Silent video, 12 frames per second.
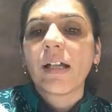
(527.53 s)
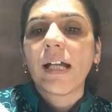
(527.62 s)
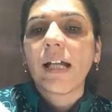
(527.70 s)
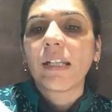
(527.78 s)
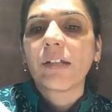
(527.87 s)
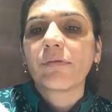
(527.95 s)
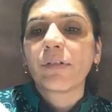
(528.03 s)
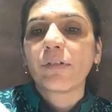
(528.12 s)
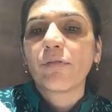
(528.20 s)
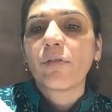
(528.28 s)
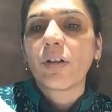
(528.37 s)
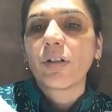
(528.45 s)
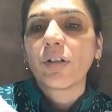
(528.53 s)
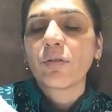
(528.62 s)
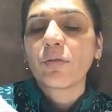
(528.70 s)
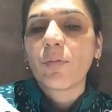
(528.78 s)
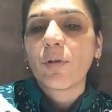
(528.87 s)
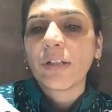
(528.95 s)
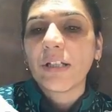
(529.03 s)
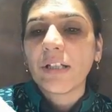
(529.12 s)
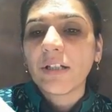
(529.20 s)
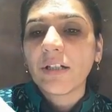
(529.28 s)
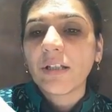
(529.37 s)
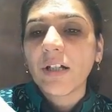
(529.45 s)
And if we want to
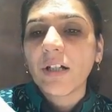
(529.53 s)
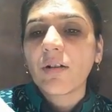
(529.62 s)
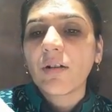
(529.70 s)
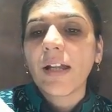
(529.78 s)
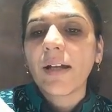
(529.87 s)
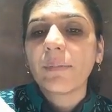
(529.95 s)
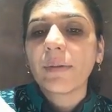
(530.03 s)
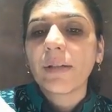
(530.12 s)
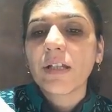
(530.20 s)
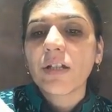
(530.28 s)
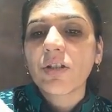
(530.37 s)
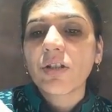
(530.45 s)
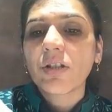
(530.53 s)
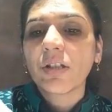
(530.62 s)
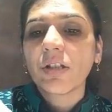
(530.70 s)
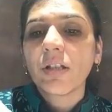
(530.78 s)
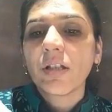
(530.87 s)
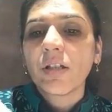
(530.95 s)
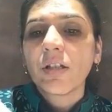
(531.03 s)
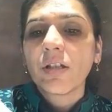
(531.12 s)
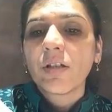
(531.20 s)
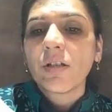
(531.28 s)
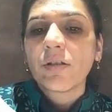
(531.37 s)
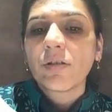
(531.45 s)
monitor the collaboration,
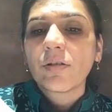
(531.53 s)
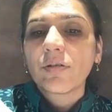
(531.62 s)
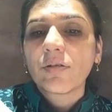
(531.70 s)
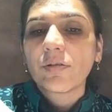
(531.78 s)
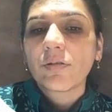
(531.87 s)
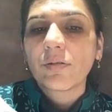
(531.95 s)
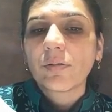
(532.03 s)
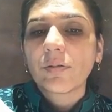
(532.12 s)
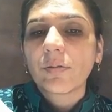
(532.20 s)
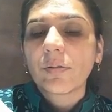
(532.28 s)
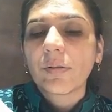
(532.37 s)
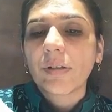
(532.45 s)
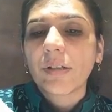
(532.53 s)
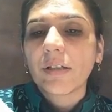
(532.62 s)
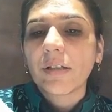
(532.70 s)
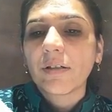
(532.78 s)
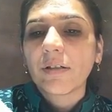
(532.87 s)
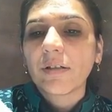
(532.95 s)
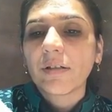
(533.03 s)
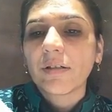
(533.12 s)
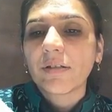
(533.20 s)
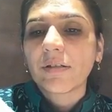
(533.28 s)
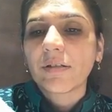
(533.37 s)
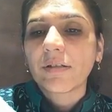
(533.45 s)
so here
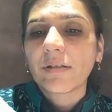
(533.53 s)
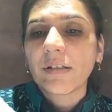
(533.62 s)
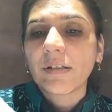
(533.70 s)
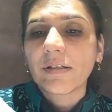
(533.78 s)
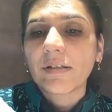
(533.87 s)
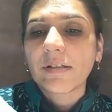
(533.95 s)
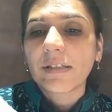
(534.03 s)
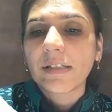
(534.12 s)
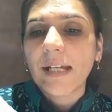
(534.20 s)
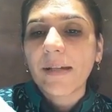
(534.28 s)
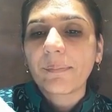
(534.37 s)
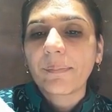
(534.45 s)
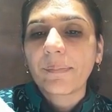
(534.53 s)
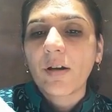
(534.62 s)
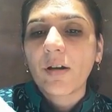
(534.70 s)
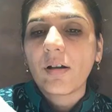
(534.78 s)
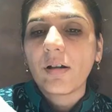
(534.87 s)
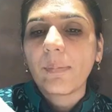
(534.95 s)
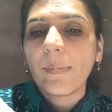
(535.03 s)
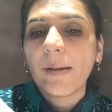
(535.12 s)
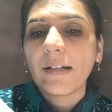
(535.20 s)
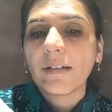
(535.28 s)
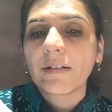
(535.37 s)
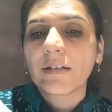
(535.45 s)
is this step
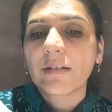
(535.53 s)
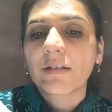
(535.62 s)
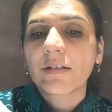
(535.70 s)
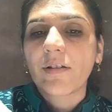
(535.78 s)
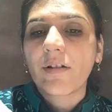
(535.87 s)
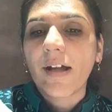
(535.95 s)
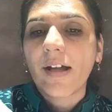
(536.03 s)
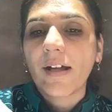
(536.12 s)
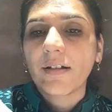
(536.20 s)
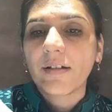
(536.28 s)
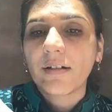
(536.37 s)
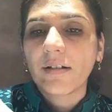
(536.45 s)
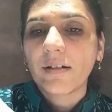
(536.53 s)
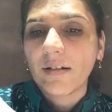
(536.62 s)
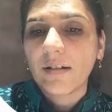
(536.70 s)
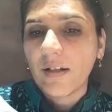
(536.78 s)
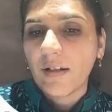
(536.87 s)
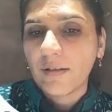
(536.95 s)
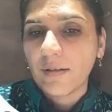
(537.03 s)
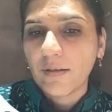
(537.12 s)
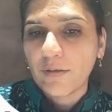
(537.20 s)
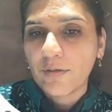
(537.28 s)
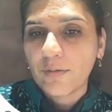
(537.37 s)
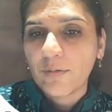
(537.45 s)
callback track
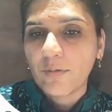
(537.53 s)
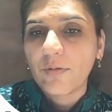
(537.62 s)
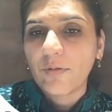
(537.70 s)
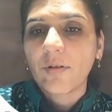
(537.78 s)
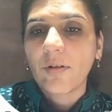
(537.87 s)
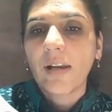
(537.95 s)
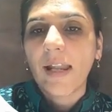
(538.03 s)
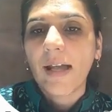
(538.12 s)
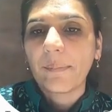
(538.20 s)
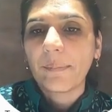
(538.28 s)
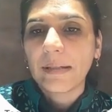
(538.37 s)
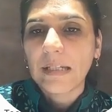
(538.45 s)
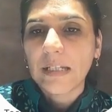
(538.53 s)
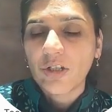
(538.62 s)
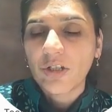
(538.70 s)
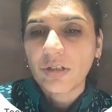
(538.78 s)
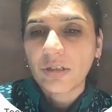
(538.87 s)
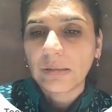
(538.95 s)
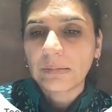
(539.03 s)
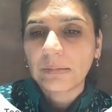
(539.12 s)
underscore collaboration.